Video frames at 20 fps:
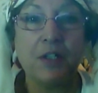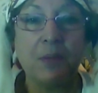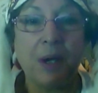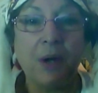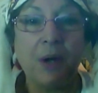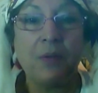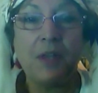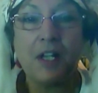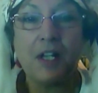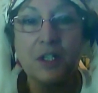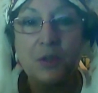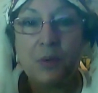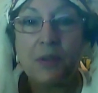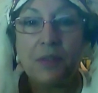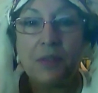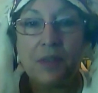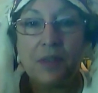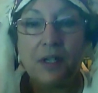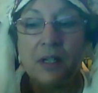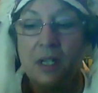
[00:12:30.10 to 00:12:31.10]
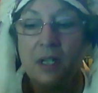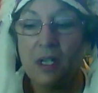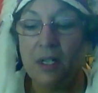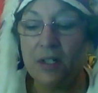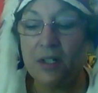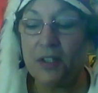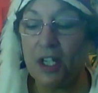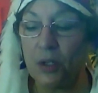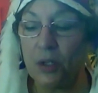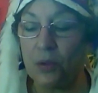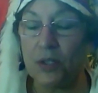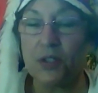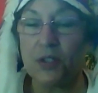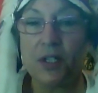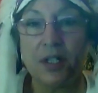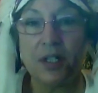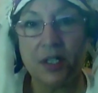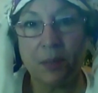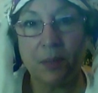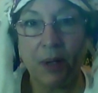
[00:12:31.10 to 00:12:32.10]
That's what the secrecy is
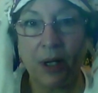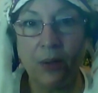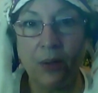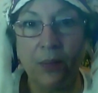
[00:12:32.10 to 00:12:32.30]
about.